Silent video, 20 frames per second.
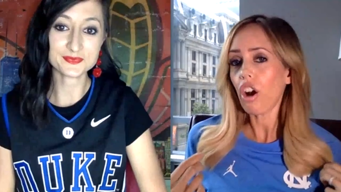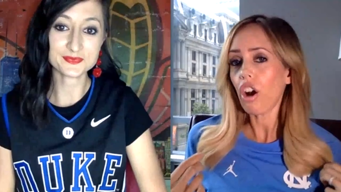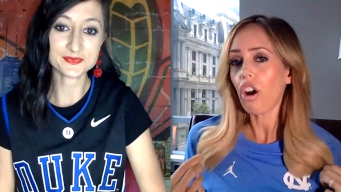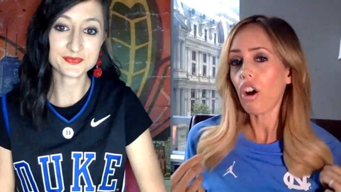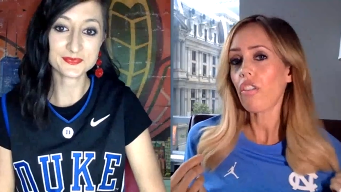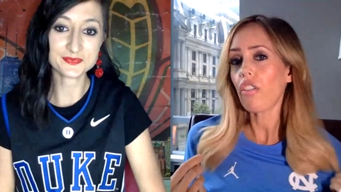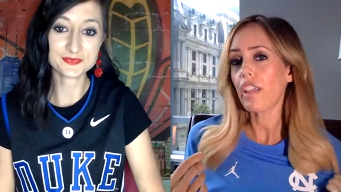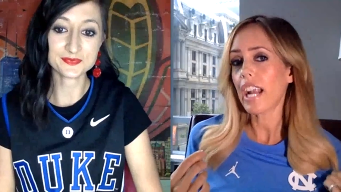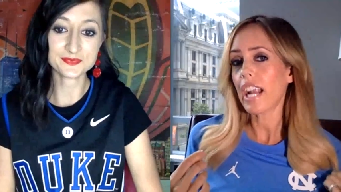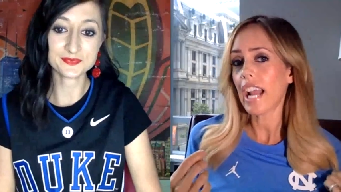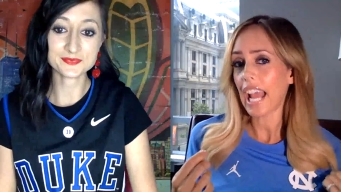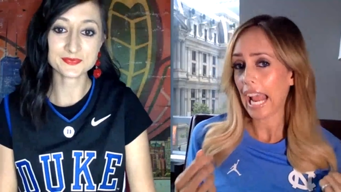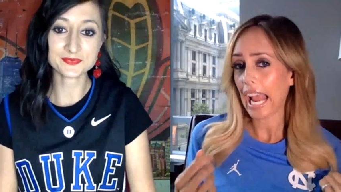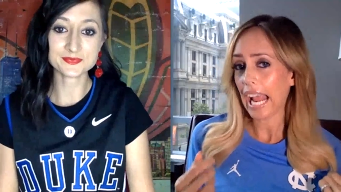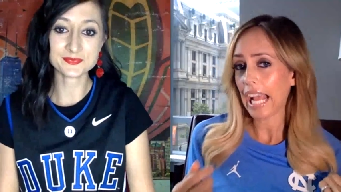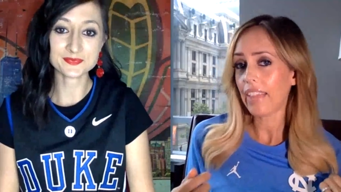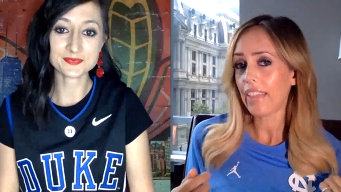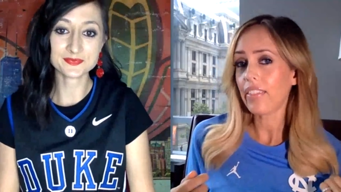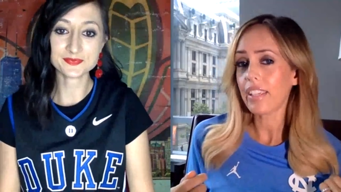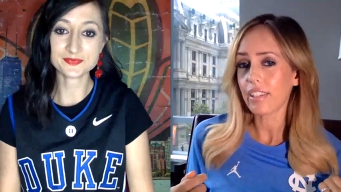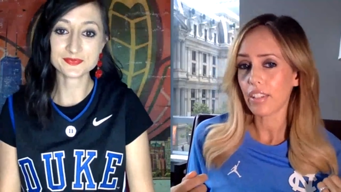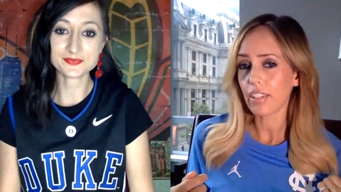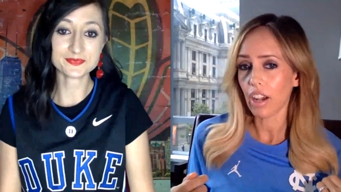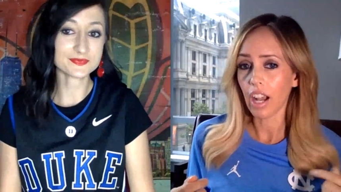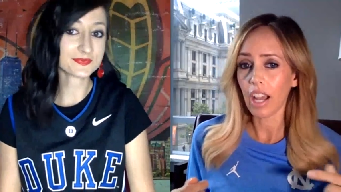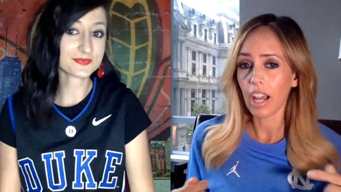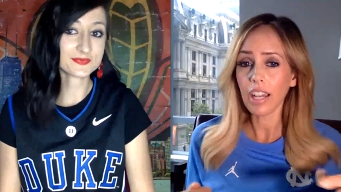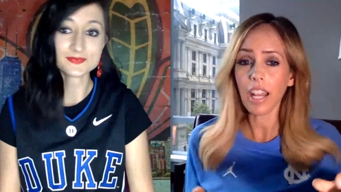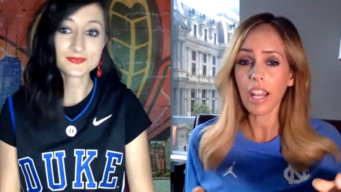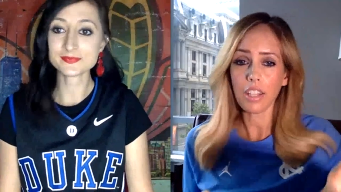Speaker 1: know that I had this
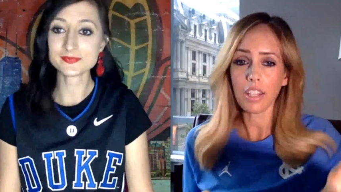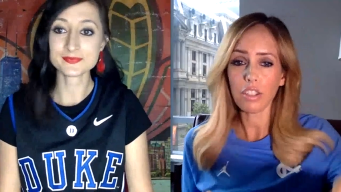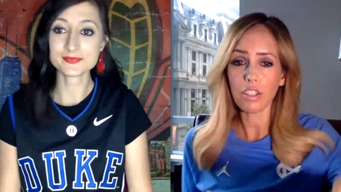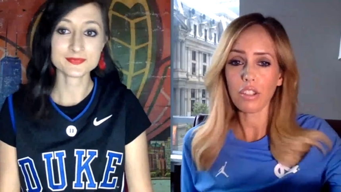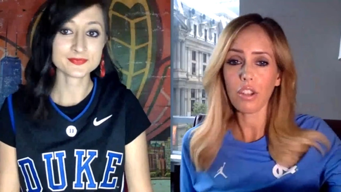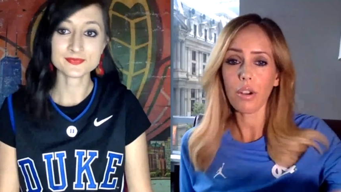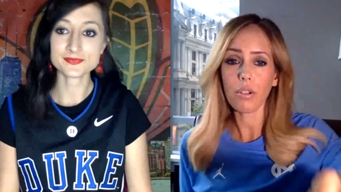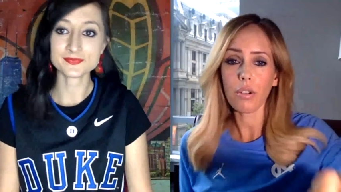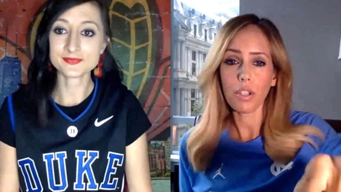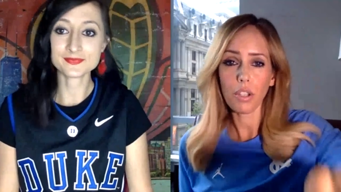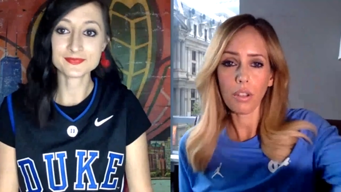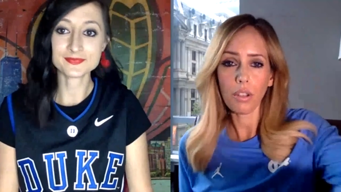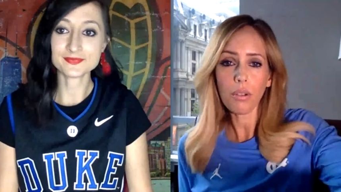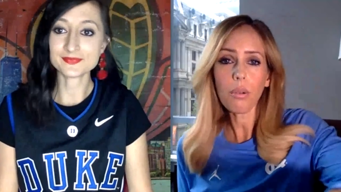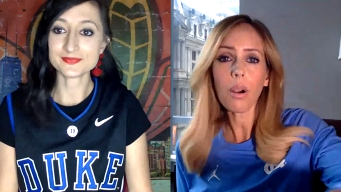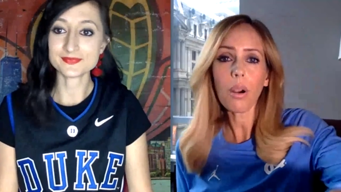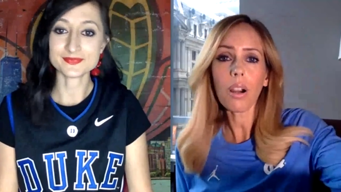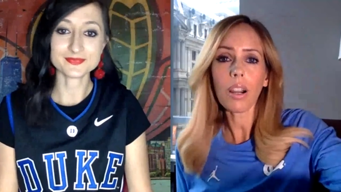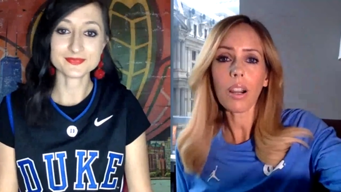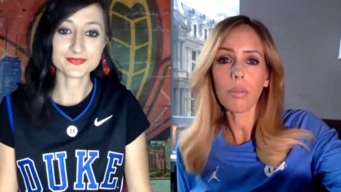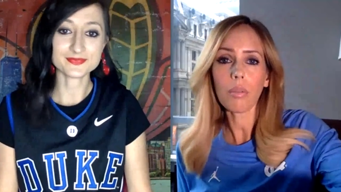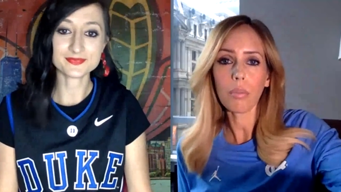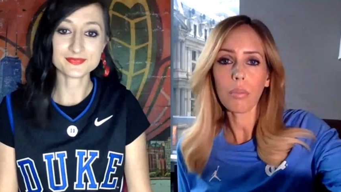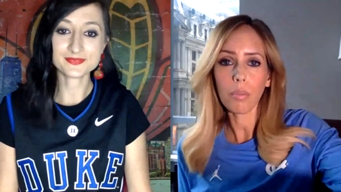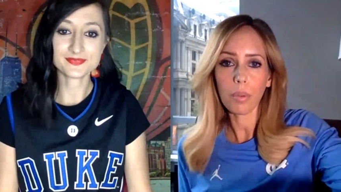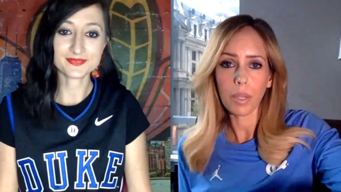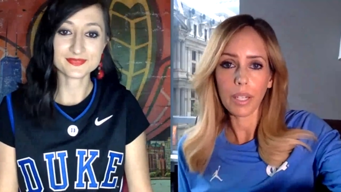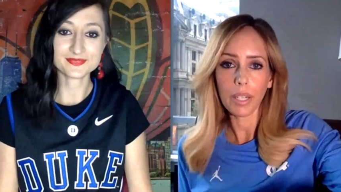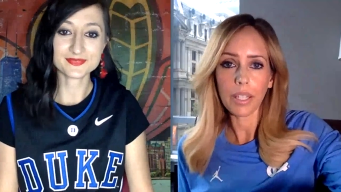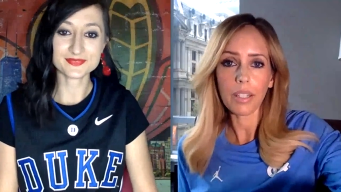on, and so you are
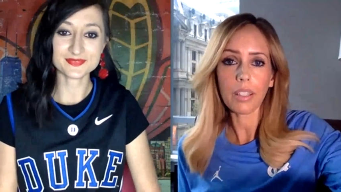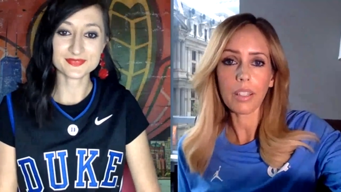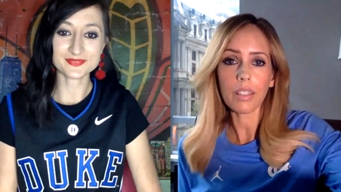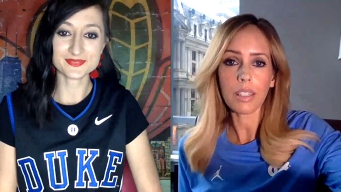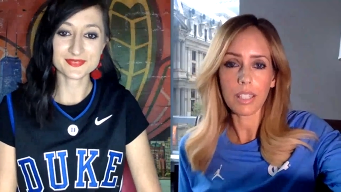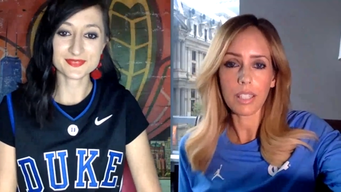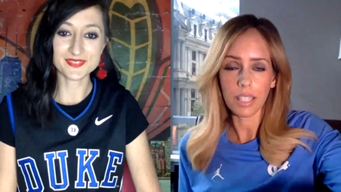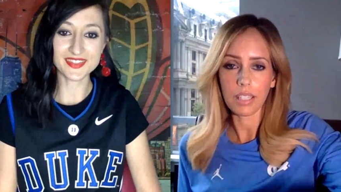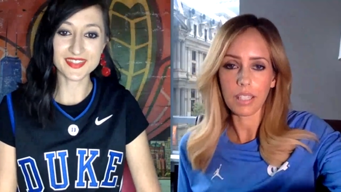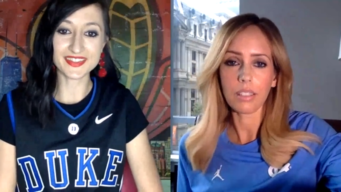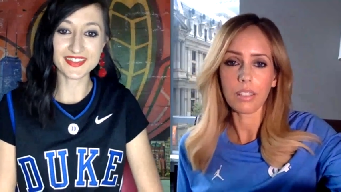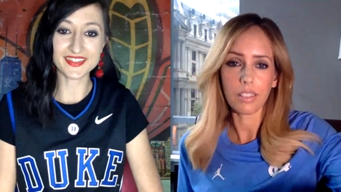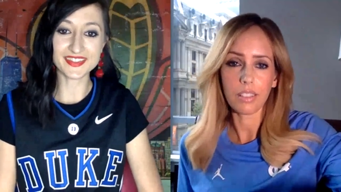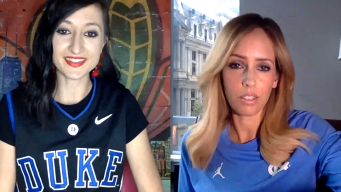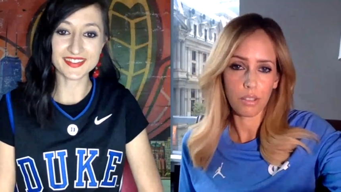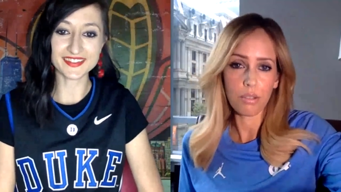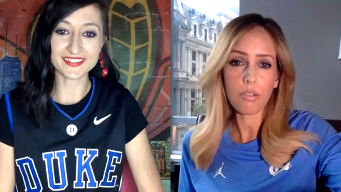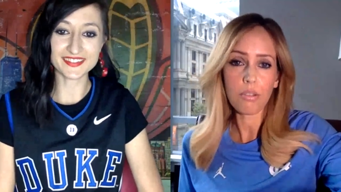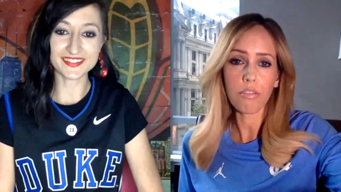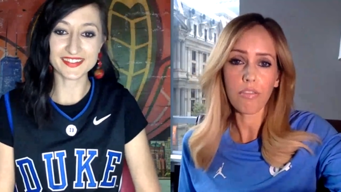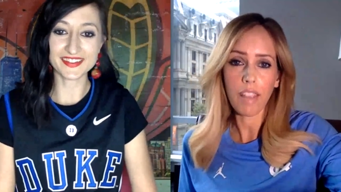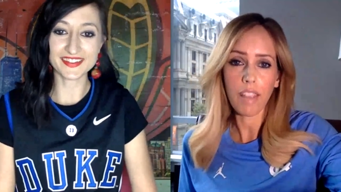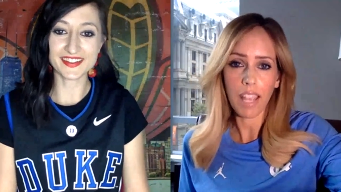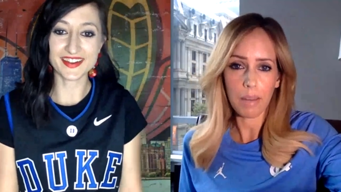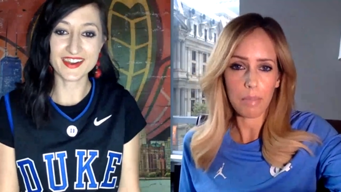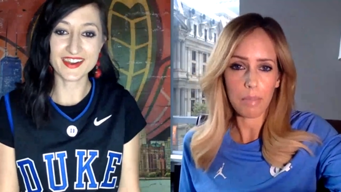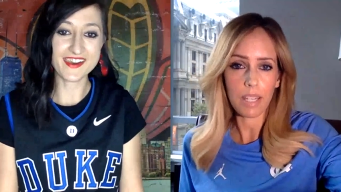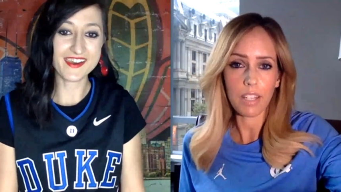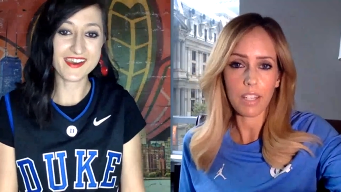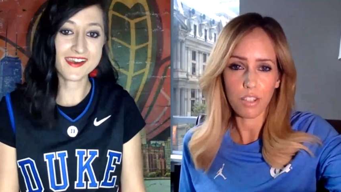a real deal Duke
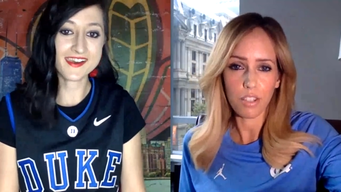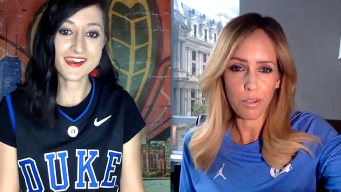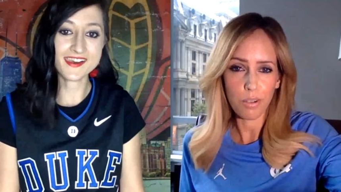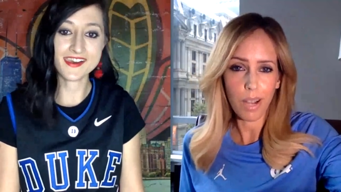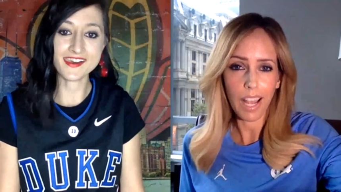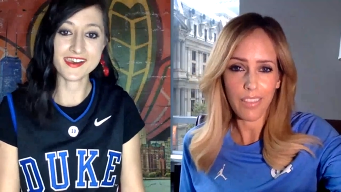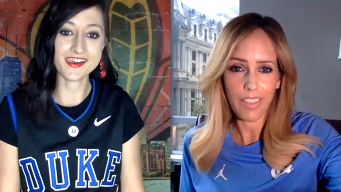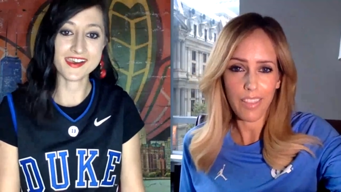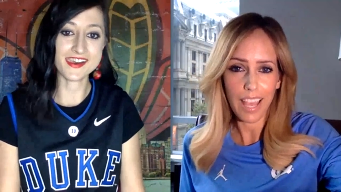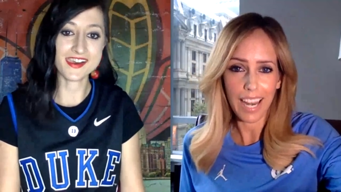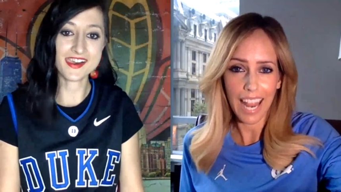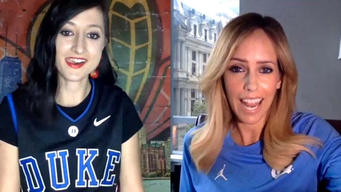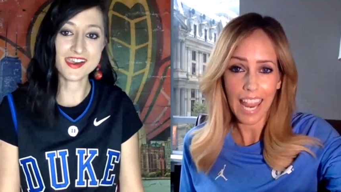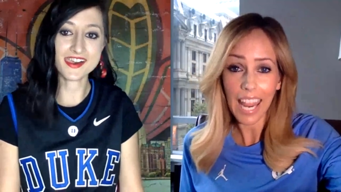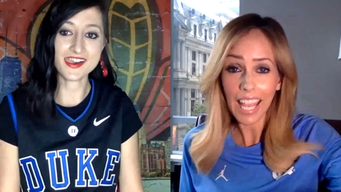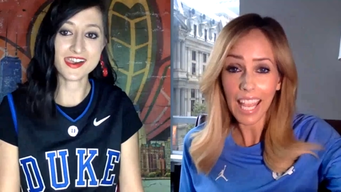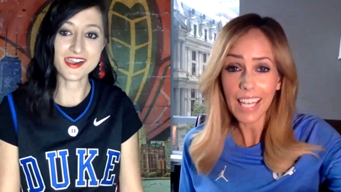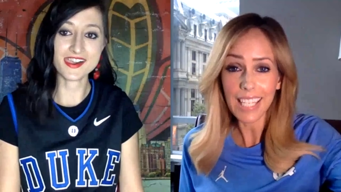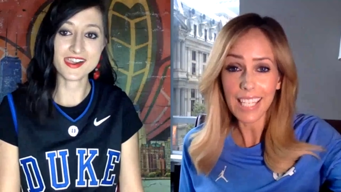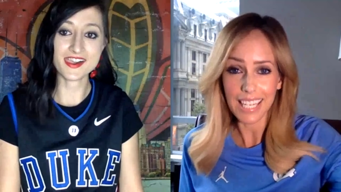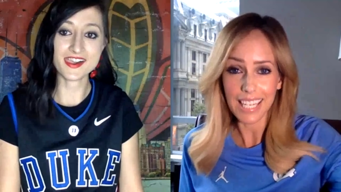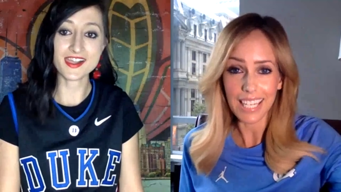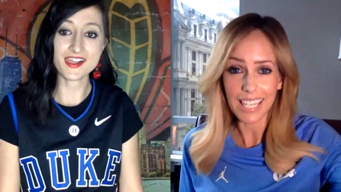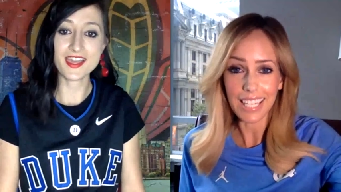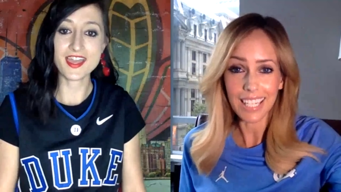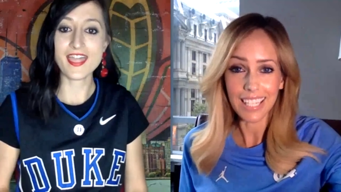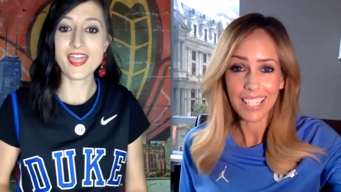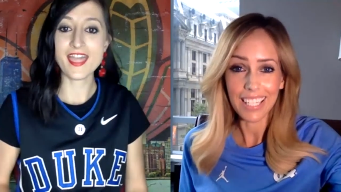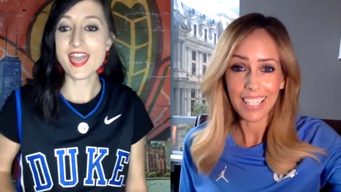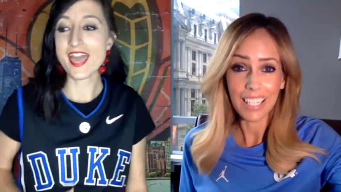fan because you had that
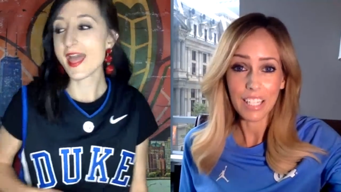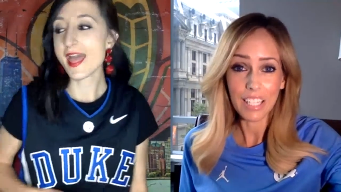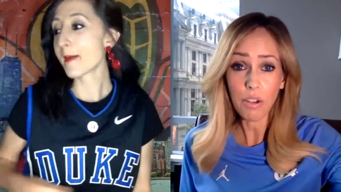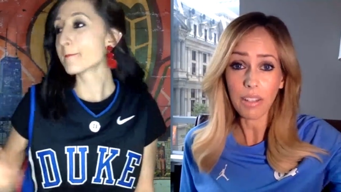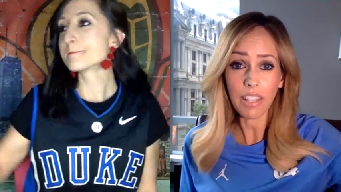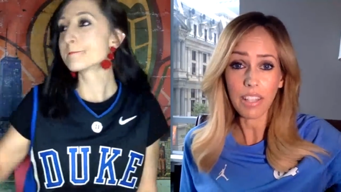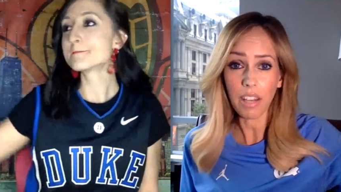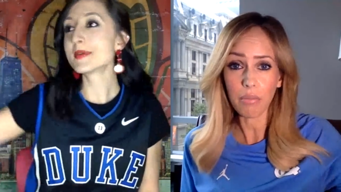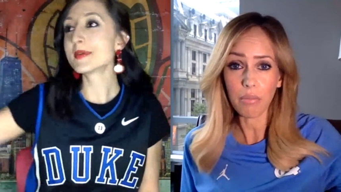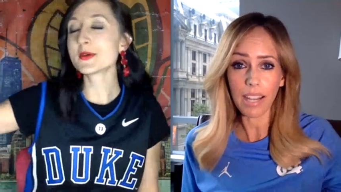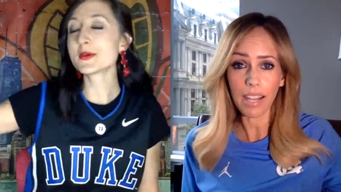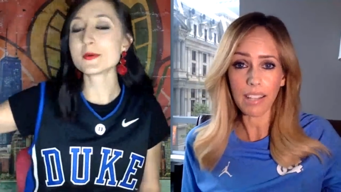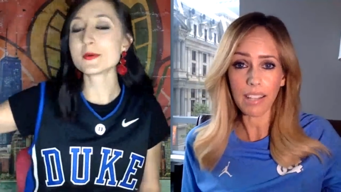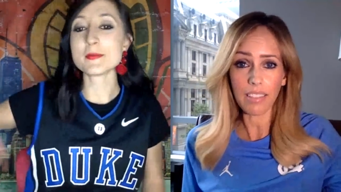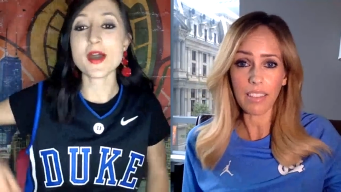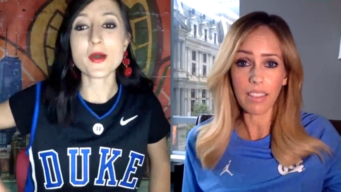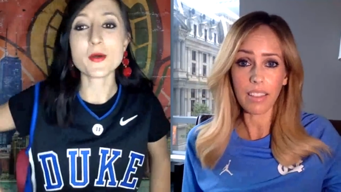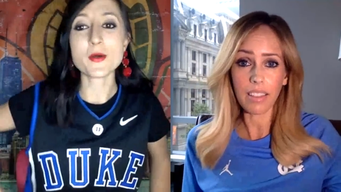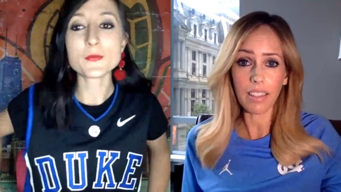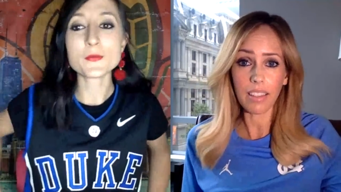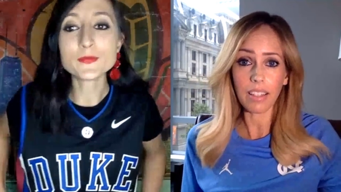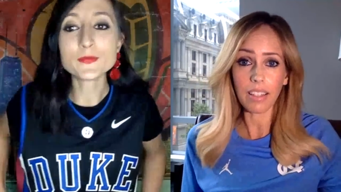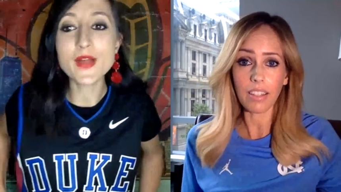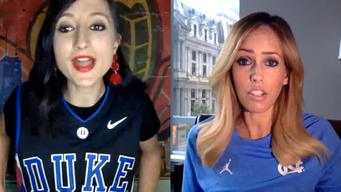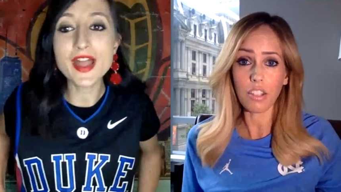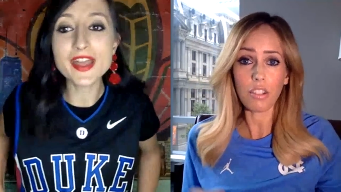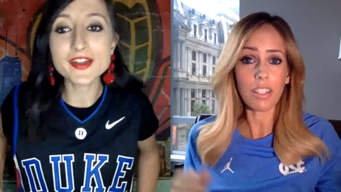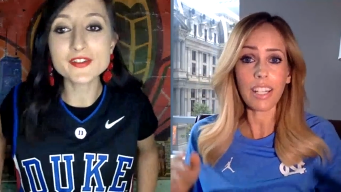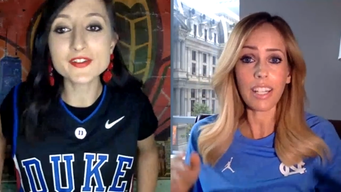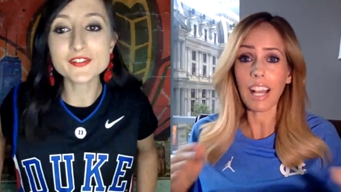handy. You had that right,
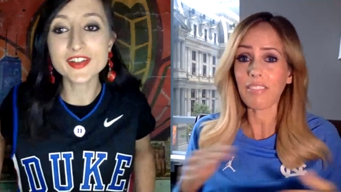right